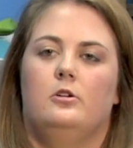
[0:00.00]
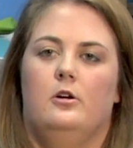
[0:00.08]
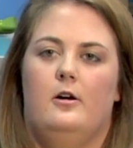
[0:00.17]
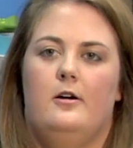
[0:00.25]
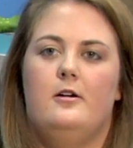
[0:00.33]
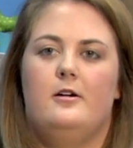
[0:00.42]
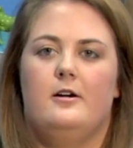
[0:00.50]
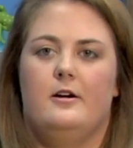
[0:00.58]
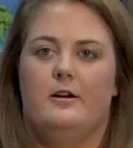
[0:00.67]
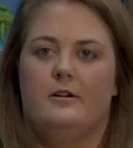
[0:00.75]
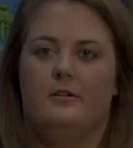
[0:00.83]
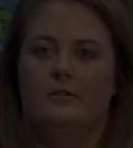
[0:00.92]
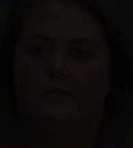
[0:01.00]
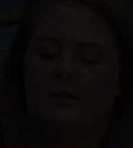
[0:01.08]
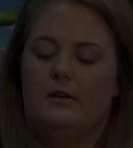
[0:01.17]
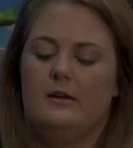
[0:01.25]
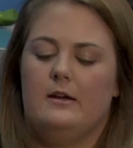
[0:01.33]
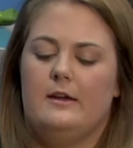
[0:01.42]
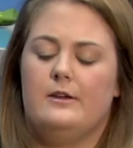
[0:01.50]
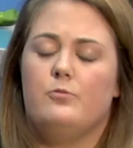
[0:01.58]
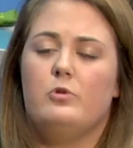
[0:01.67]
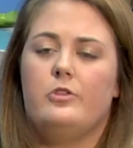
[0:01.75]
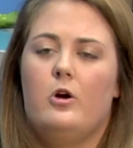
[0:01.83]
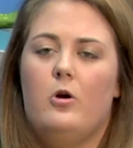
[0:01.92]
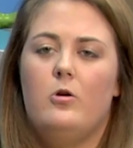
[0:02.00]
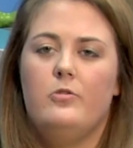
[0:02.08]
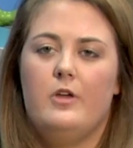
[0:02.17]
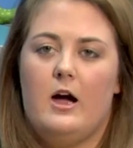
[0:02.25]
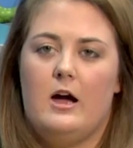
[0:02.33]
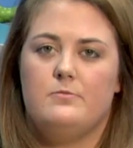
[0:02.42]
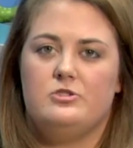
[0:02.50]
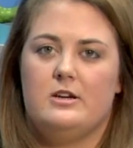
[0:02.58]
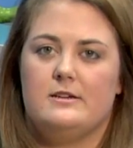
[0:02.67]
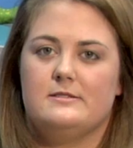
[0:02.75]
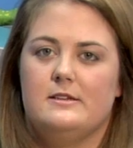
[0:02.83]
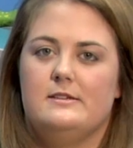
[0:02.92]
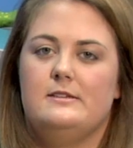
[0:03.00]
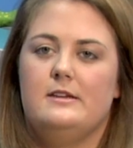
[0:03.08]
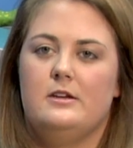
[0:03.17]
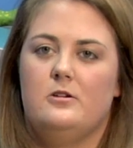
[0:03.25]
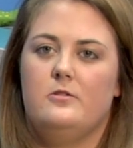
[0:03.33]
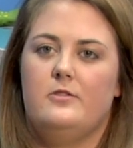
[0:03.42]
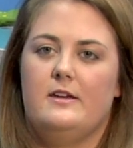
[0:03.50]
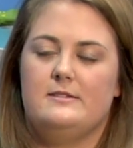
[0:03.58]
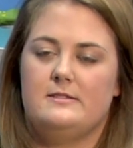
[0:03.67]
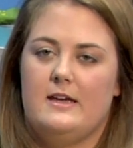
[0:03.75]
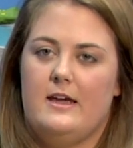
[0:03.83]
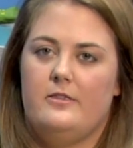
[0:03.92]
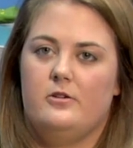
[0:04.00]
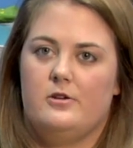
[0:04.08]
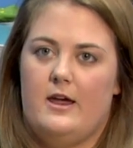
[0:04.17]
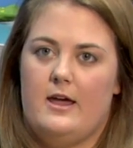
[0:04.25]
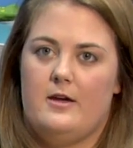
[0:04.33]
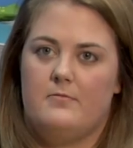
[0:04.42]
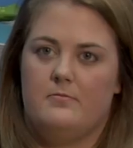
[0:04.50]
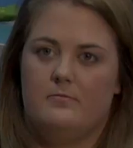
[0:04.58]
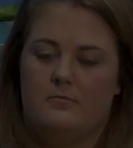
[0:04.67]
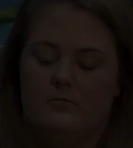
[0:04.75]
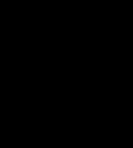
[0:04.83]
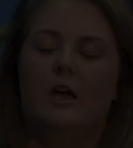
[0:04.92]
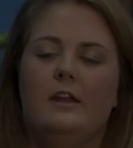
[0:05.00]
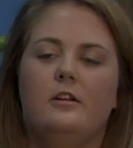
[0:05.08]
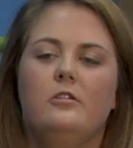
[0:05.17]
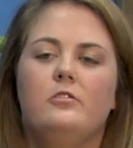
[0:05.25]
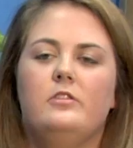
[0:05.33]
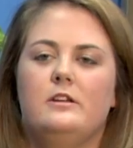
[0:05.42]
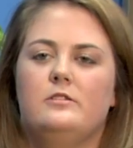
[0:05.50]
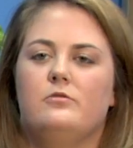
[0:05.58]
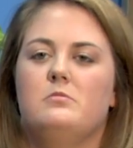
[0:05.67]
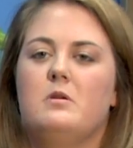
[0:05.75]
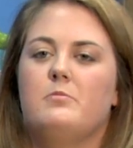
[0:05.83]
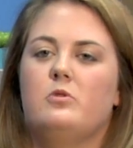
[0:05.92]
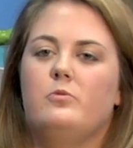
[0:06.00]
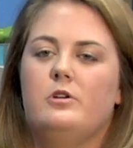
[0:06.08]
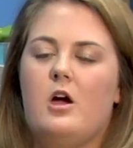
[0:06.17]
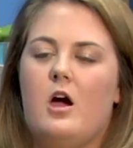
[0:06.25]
car, and withhold the objects until they say their name. Another thing to remember when